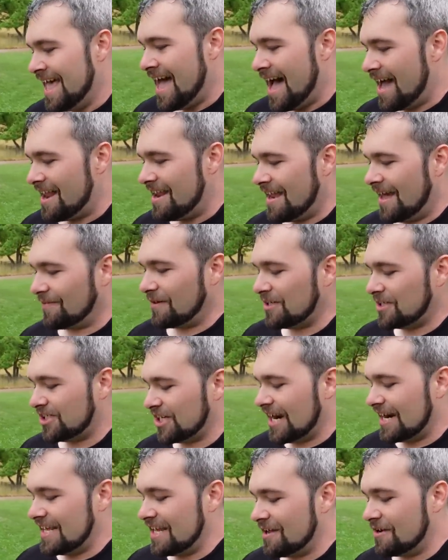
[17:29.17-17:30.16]
Another
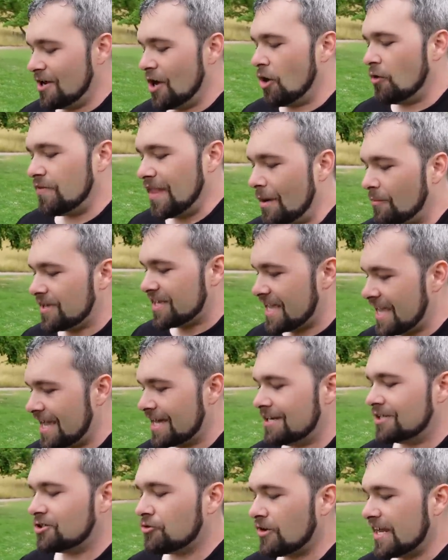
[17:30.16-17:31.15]
shiny unknown that we
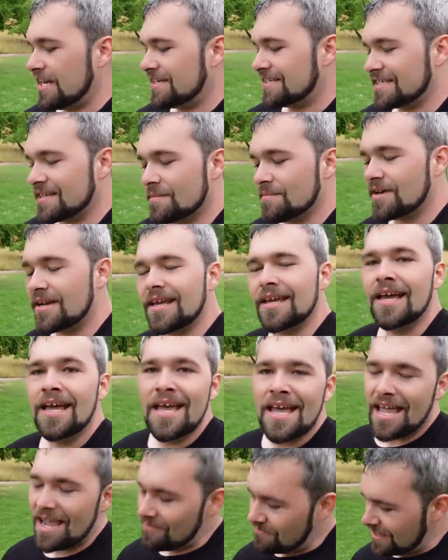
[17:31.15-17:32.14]
can trade to somebody
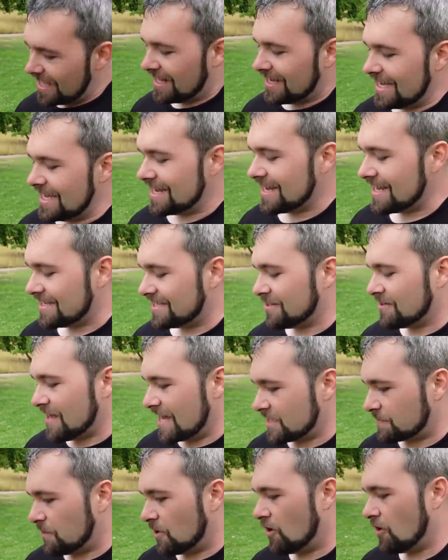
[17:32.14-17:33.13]
if they They need it, so
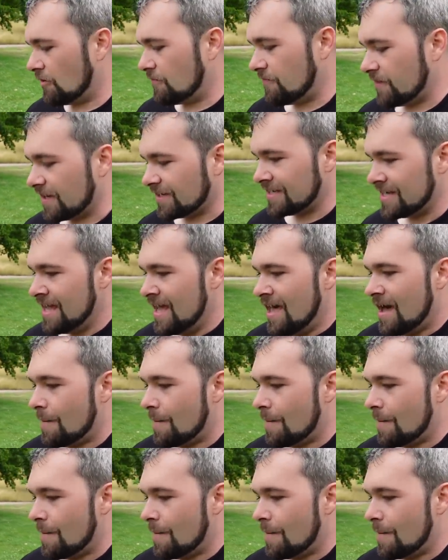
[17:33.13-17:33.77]
that's perfect.